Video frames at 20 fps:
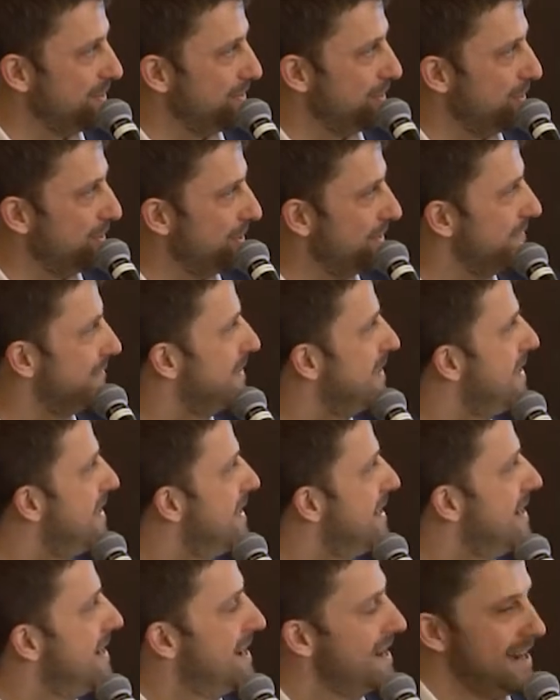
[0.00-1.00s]
roll.
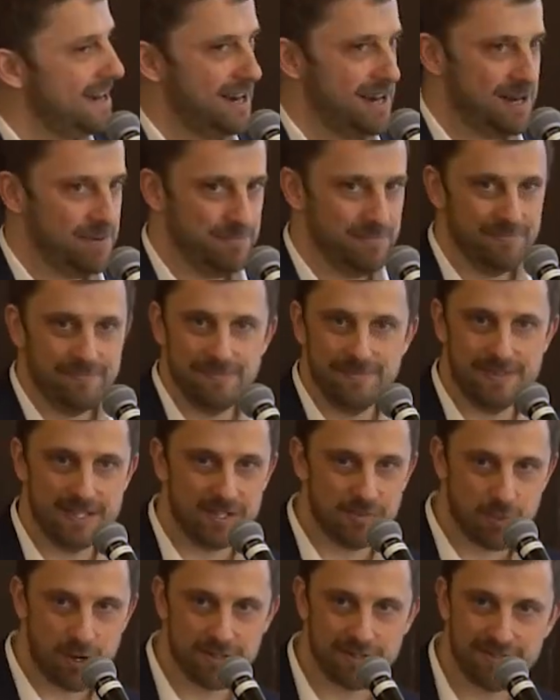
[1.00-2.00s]
Um,
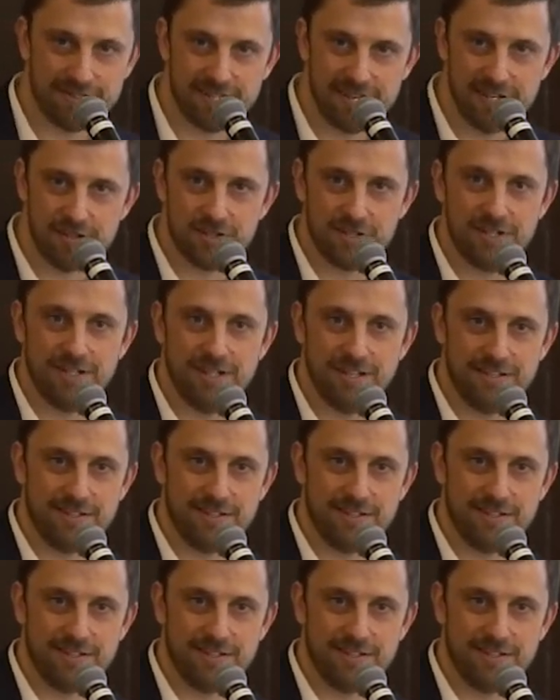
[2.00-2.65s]
this presentation is